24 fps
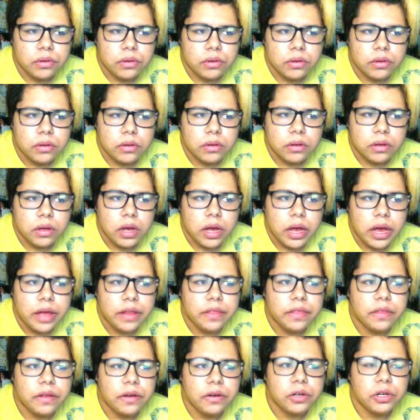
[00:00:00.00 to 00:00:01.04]
and they're
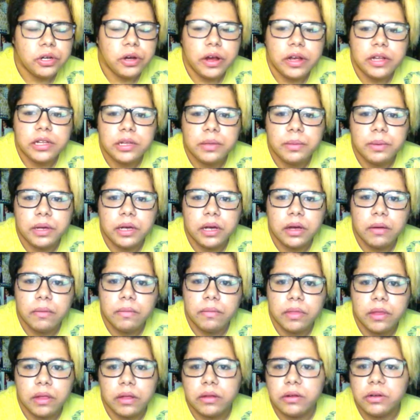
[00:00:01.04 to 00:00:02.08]
trying to become and they're
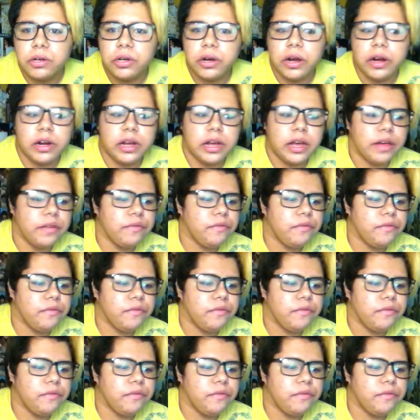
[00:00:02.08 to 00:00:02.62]
trying to get free from